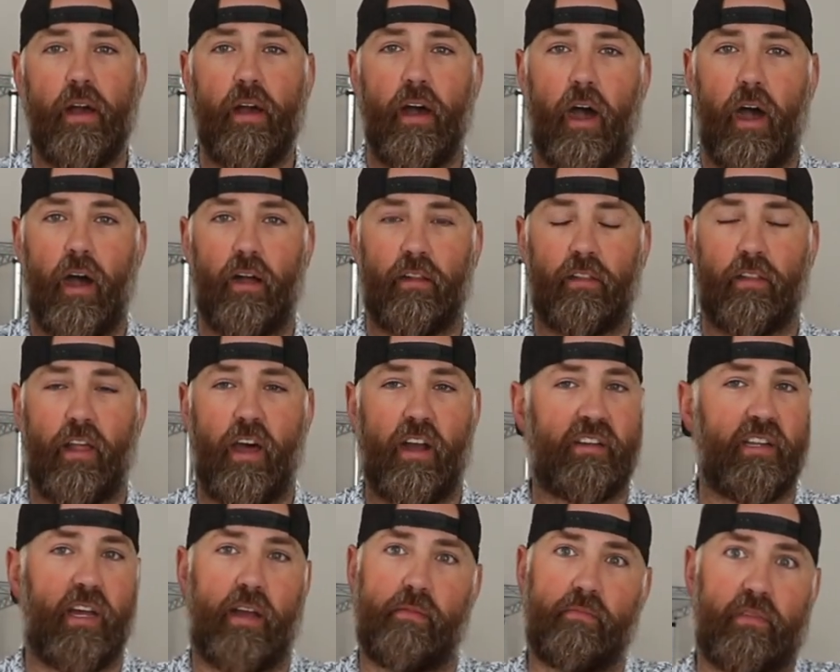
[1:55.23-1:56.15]
A lot of
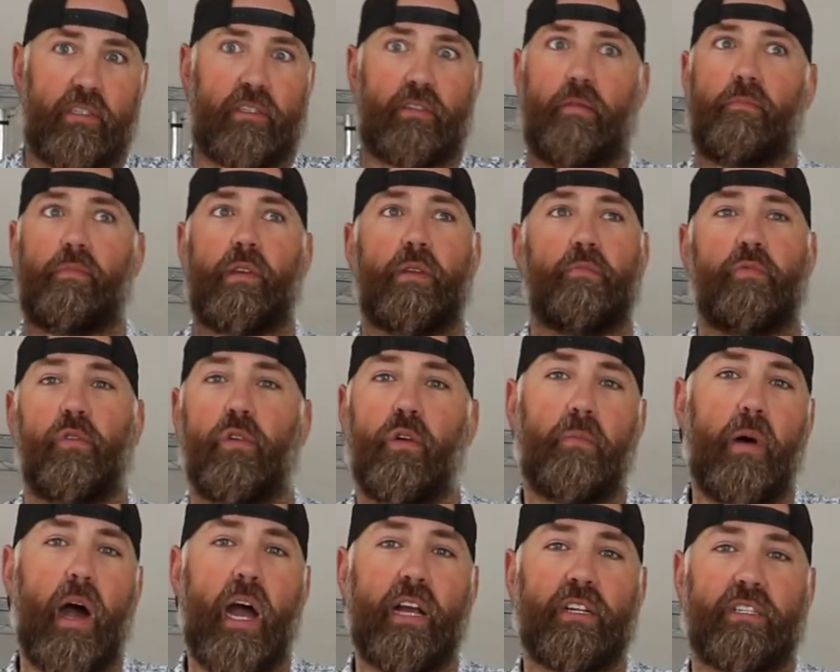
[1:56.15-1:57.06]
times some people will
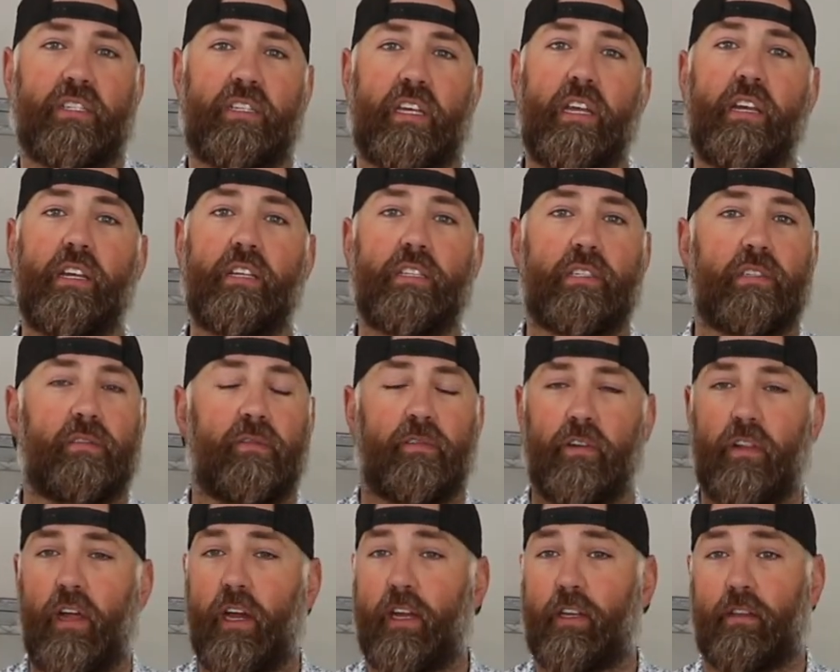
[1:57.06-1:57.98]
buy skis for
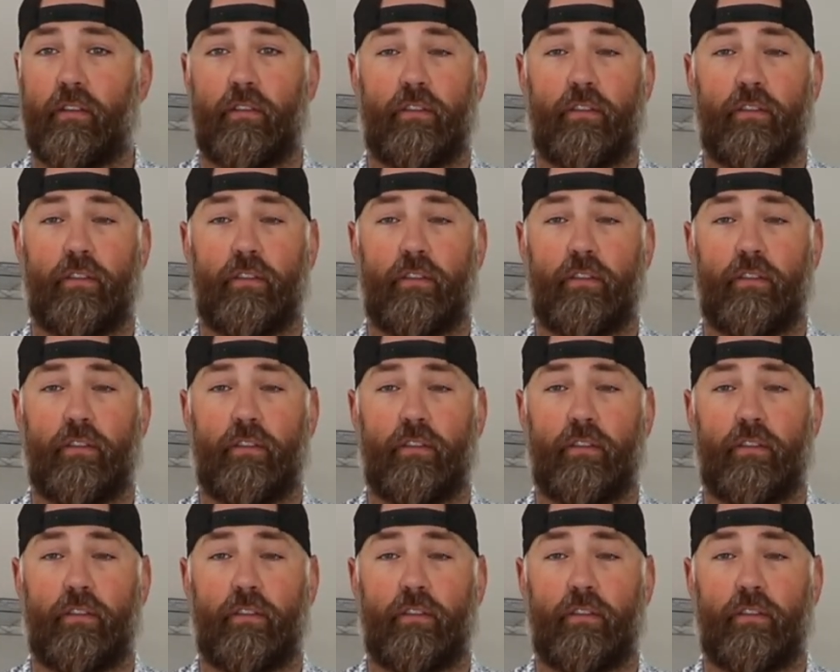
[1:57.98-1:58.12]
like